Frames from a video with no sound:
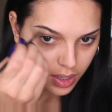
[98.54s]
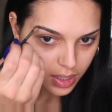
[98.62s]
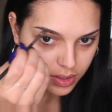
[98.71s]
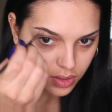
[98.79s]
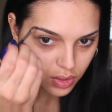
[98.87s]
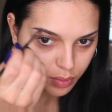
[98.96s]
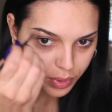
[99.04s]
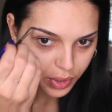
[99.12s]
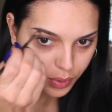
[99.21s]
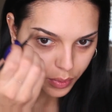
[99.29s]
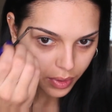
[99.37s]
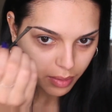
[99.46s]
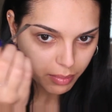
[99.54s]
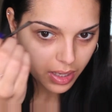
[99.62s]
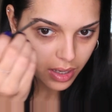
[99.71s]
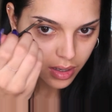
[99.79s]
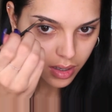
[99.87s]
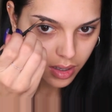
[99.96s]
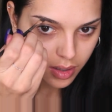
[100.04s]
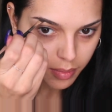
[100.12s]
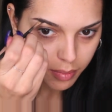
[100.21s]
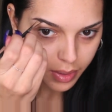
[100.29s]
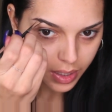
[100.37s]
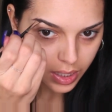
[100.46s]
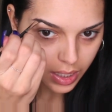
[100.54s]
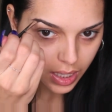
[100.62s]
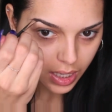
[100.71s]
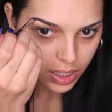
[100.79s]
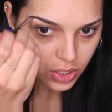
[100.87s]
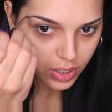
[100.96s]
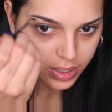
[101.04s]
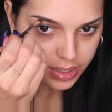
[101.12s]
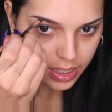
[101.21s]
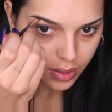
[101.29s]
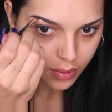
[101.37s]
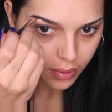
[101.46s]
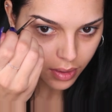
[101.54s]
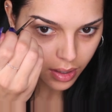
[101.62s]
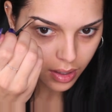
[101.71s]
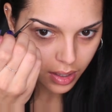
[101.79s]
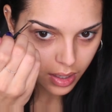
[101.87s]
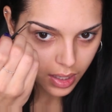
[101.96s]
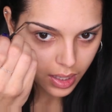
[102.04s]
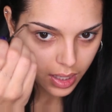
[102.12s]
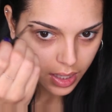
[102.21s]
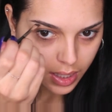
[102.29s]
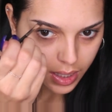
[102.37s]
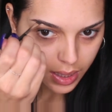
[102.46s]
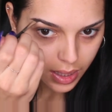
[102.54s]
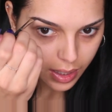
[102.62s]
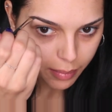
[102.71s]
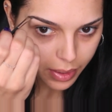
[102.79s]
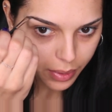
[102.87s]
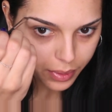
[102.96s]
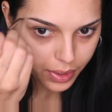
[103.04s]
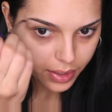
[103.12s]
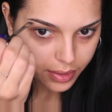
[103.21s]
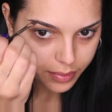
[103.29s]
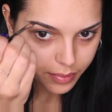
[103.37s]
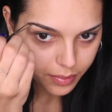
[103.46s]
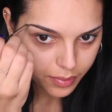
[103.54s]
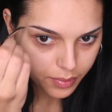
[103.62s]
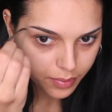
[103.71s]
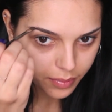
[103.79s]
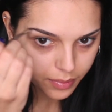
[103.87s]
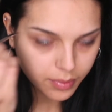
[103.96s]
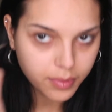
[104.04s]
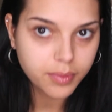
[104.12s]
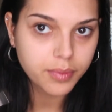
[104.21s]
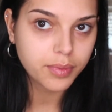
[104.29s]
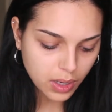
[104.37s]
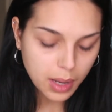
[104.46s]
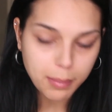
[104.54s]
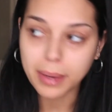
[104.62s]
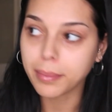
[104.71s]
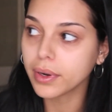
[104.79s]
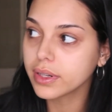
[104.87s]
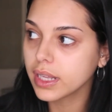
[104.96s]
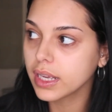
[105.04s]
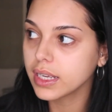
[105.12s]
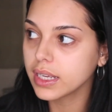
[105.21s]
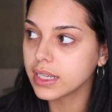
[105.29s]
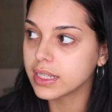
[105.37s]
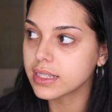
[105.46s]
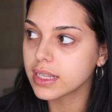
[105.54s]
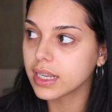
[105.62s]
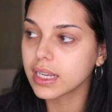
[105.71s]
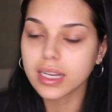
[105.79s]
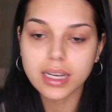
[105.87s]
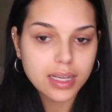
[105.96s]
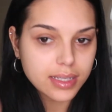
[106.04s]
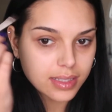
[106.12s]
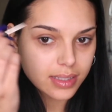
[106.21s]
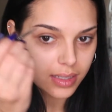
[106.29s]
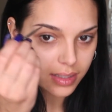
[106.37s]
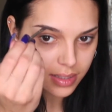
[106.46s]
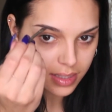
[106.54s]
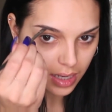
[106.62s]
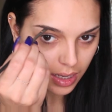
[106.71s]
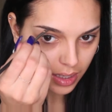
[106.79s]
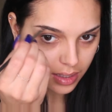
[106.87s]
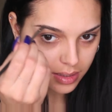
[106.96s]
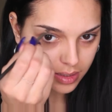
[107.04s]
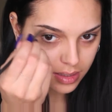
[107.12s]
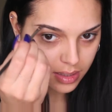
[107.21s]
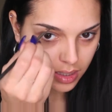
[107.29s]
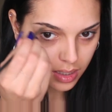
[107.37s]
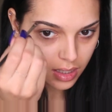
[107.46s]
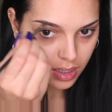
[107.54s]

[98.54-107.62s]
It's super creamy, but it like kind of dries down like a powder. My birthday is in 6 days,